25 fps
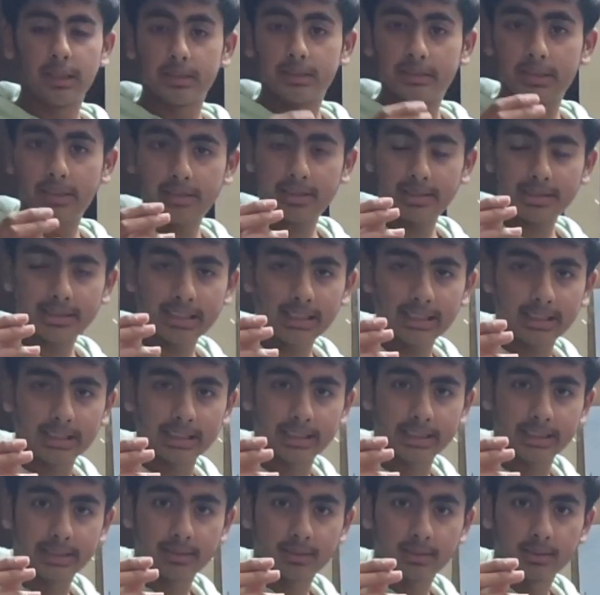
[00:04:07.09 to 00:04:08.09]
This is a
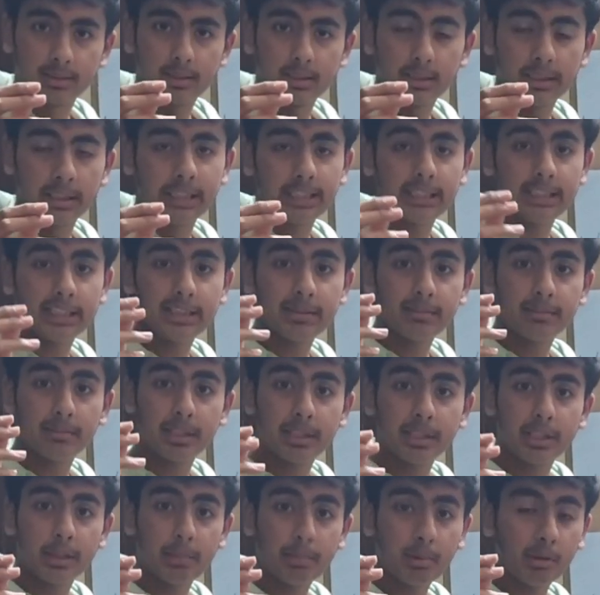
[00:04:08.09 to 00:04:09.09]
lead. It is
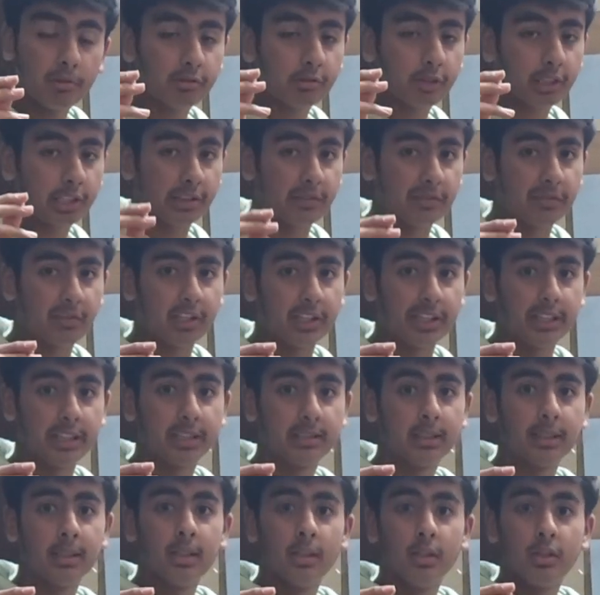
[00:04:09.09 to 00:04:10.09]
made up of graphite.
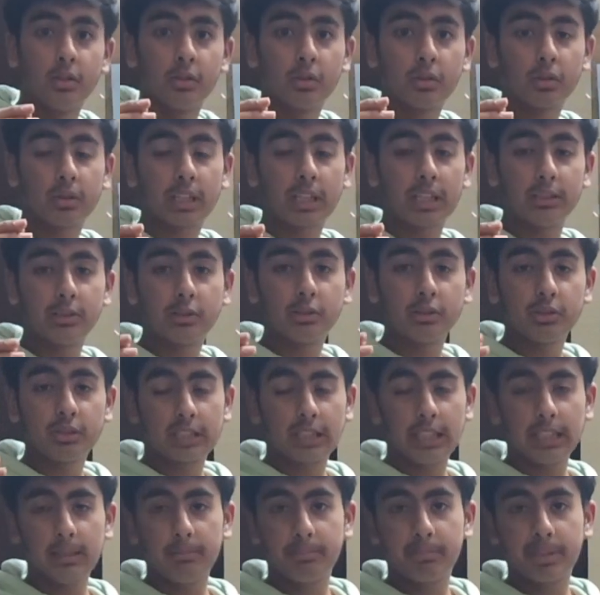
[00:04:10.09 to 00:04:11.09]
So can you
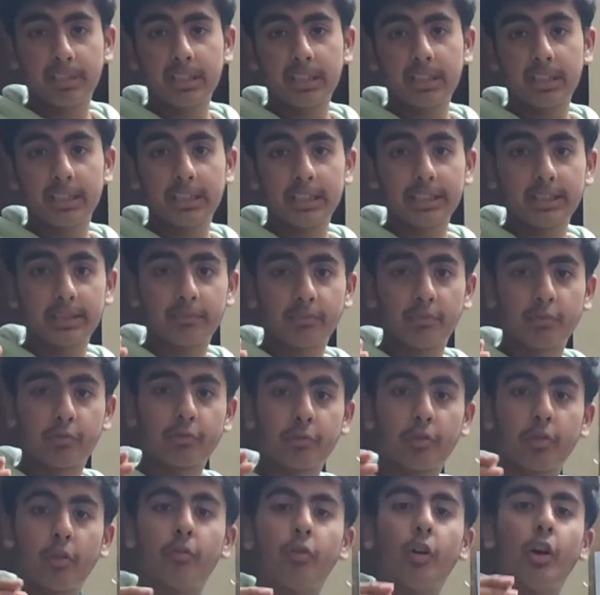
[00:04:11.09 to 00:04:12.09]
tell me
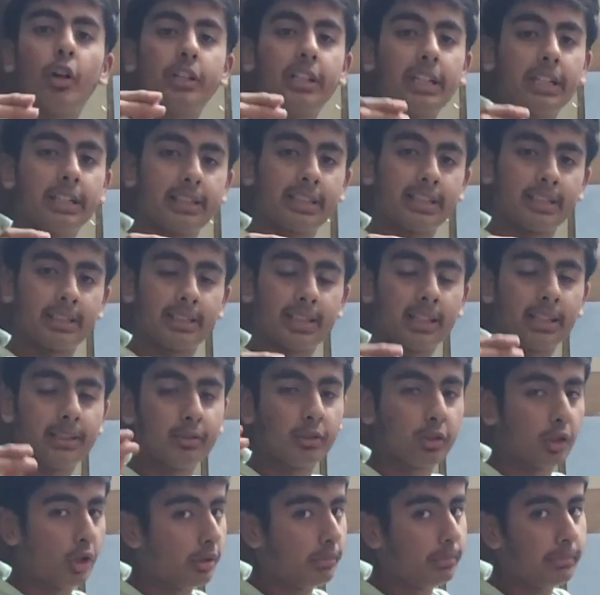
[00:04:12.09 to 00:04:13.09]
what it is, a
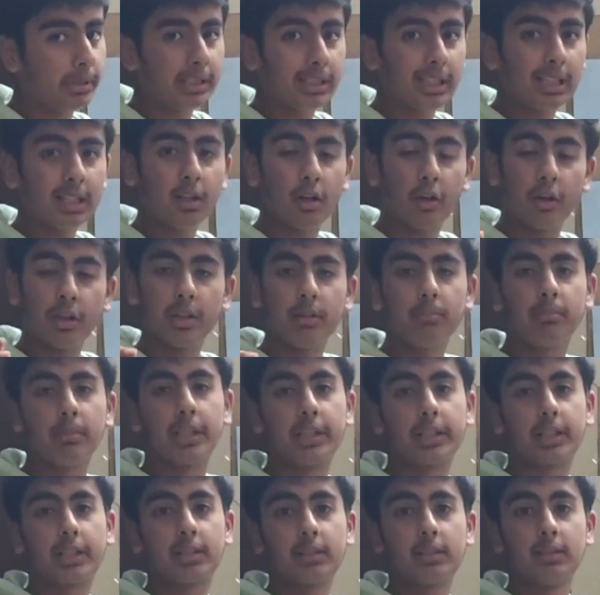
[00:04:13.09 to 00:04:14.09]
non-metal or a
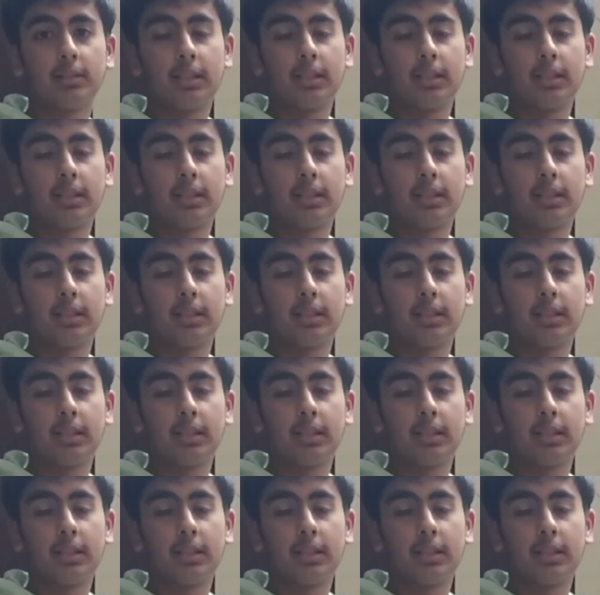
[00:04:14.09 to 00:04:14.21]
metal?